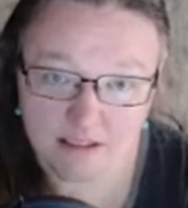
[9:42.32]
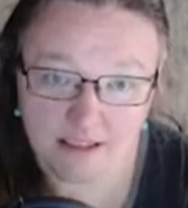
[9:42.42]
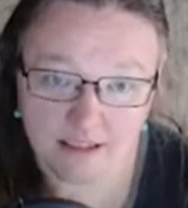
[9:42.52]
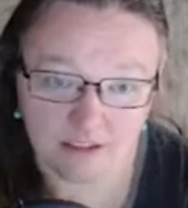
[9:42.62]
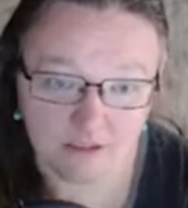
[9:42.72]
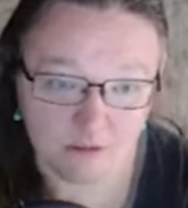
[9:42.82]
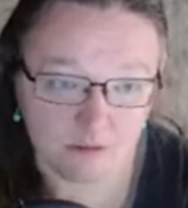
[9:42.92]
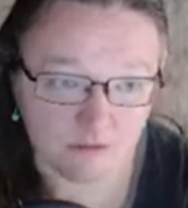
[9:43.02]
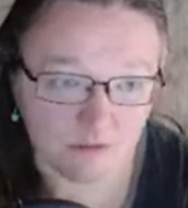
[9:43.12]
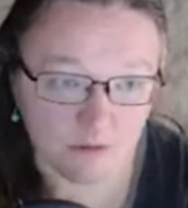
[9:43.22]
through
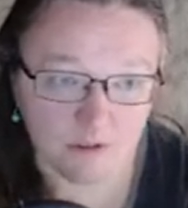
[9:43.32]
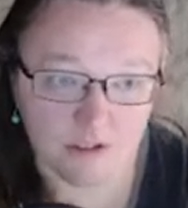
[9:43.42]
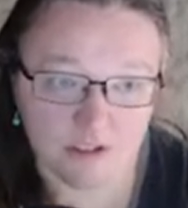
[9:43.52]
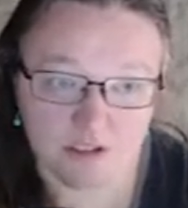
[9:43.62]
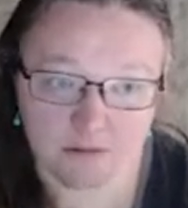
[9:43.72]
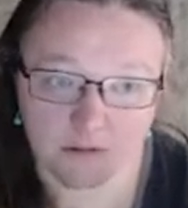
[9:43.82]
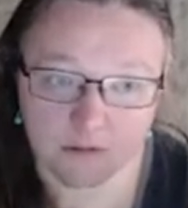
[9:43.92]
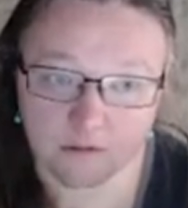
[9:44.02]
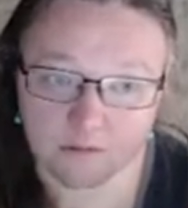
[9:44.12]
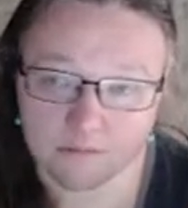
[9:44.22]
divorce,
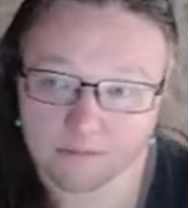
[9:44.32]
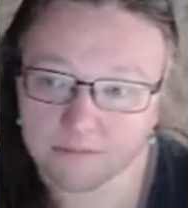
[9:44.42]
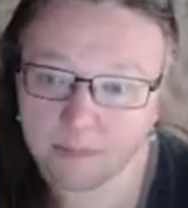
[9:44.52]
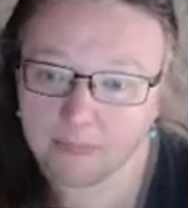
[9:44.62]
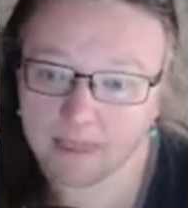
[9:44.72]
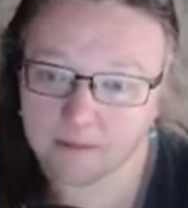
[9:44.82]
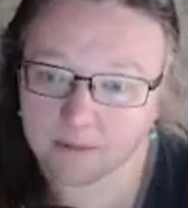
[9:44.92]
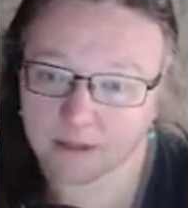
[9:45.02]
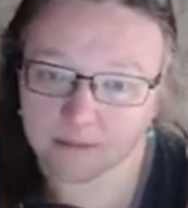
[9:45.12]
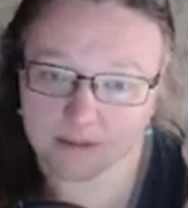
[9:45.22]
through
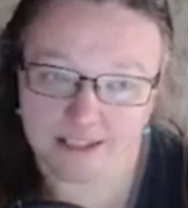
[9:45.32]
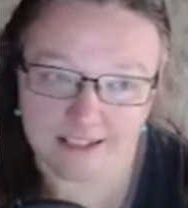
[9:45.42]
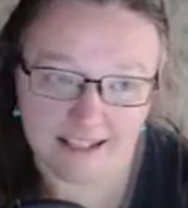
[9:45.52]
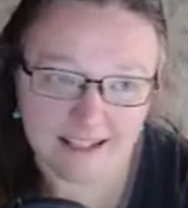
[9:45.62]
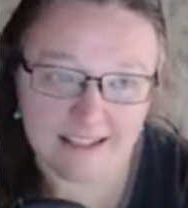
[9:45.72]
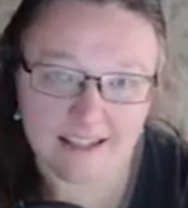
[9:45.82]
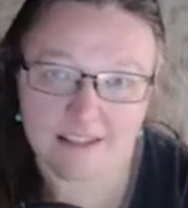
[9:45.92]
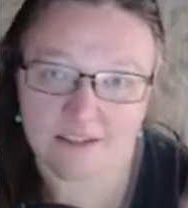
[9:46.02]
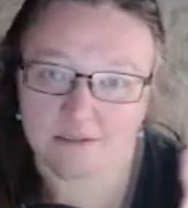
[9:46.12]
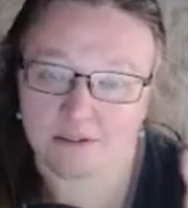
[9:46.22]
improper D N A
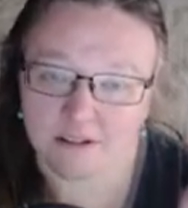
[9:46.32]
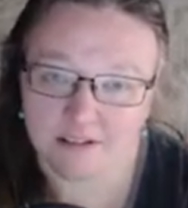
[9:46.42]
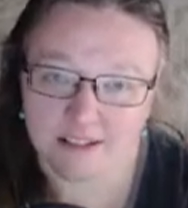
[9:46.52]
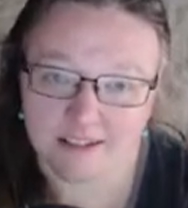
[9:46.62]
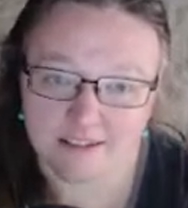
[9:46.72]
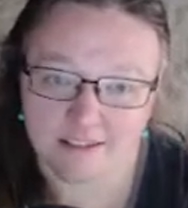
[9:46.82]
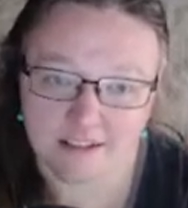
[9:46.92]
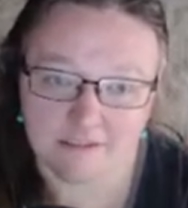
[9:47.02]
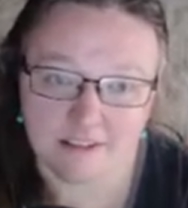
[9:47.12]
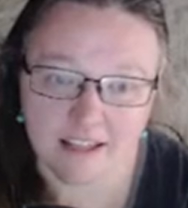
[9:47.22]
tests, through all kinds of
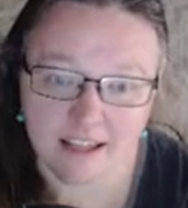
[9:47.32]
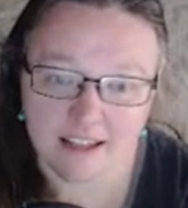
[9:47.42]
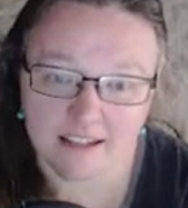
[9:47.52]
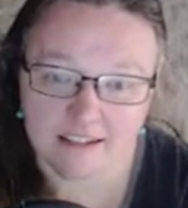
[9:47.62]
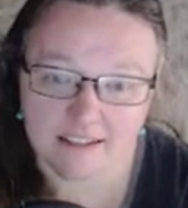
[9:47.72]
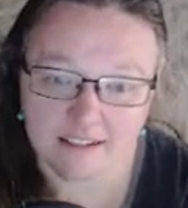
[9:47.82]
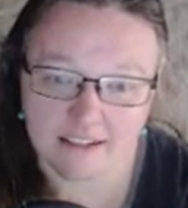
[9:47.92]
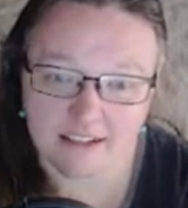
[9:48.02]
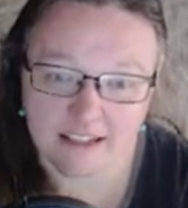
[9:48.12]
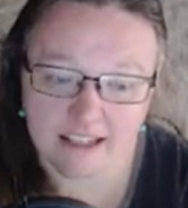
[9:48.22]
stuff. And
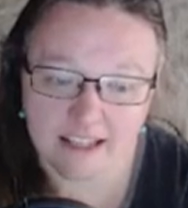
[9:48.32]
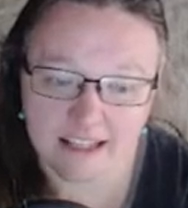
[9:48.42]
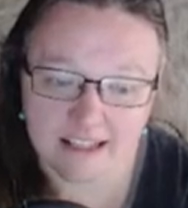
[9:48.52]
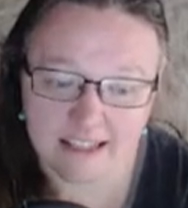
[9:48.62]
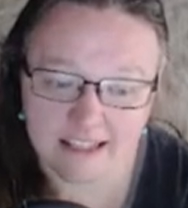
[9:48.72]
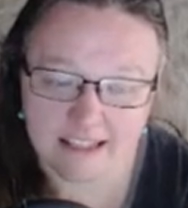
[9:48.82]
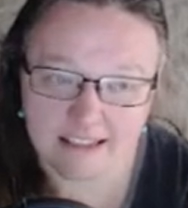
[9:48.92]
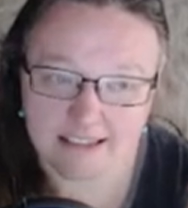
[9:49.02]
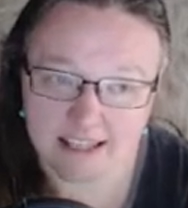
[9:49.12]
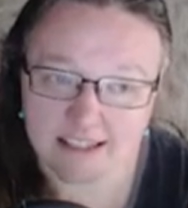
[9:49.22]
it
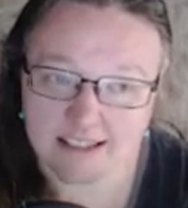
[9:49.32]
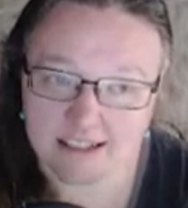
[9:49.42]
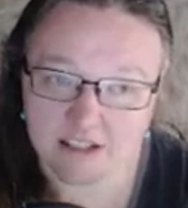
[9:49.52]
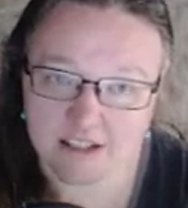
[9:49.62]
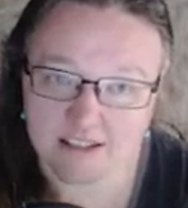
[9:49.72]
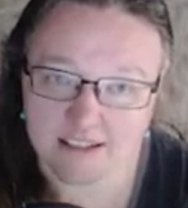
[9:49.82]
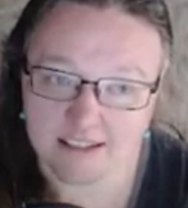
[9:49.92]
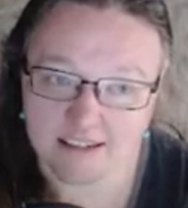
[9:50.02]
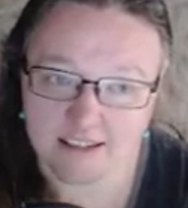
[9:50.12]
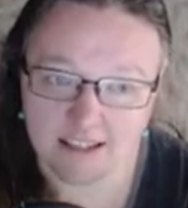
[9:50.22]
is, that's an
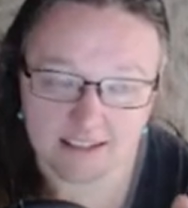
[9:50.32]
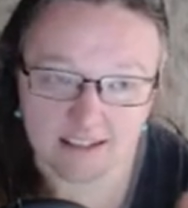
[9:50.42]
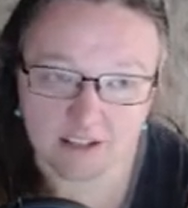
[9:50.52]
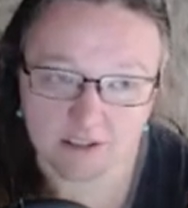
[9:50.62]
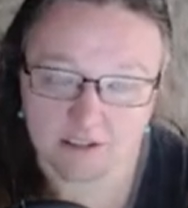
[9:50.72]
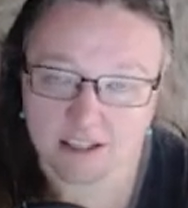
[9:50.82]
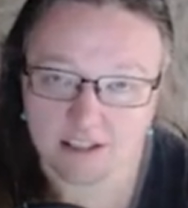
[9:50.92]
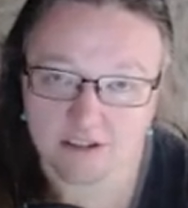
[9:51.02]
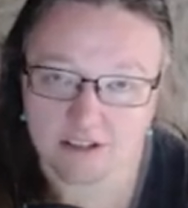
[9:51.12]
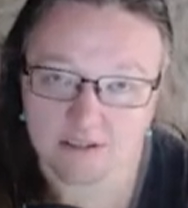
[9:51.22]
injustice. That's not your kid. You
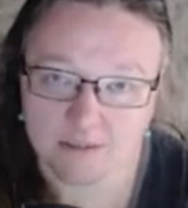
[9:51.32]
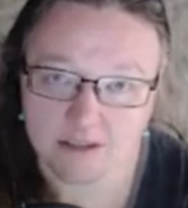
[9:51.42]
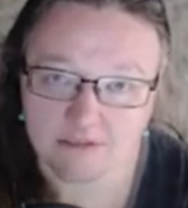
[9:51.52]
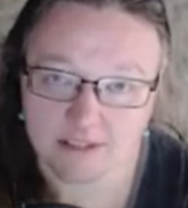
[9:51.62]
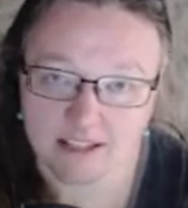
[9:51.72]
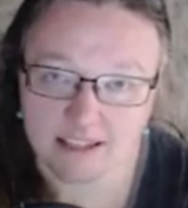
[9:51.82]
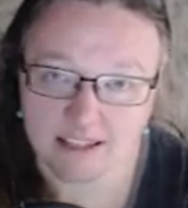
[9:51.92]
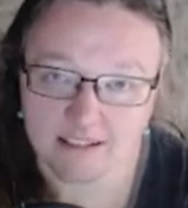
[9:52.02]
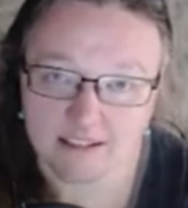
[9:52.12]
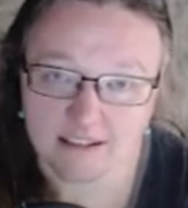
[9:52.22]
shouldn't have to pay for that
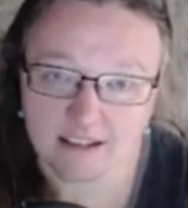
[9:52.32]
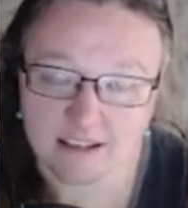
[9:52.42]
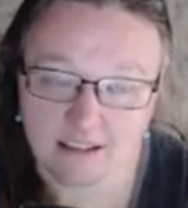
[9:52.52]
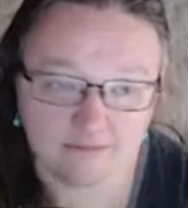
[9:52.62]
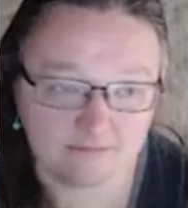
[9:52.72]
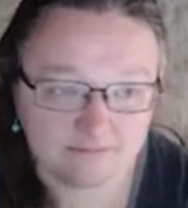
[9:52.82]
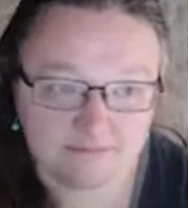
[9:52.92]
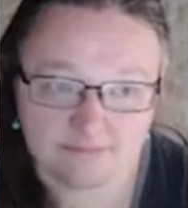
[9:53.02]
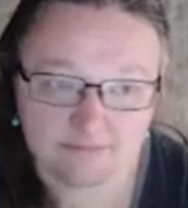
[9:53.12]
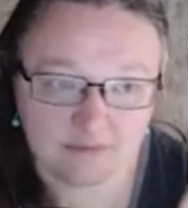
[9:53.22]
kid.
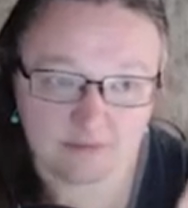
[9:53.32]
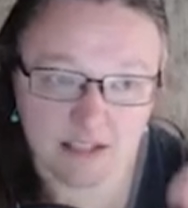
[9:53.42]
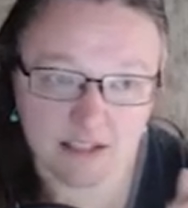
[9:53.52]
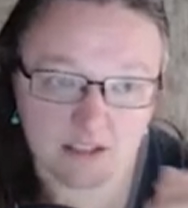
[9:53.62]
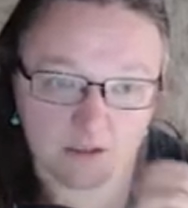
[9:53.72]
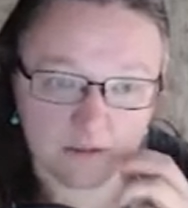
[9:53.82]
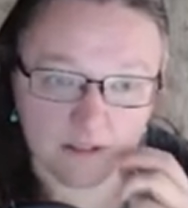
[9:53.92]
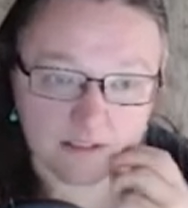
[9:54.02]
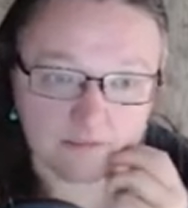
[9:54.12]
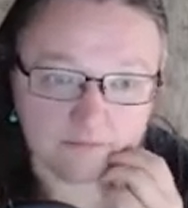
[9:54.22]
End of
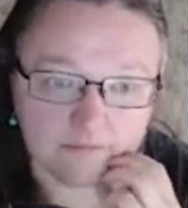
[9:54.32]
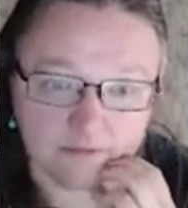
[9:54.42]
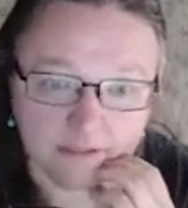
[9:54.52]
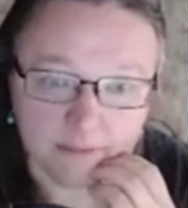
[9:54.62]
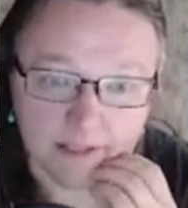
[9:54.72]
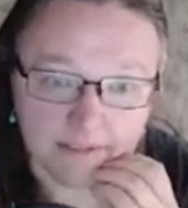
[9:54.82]
story for me.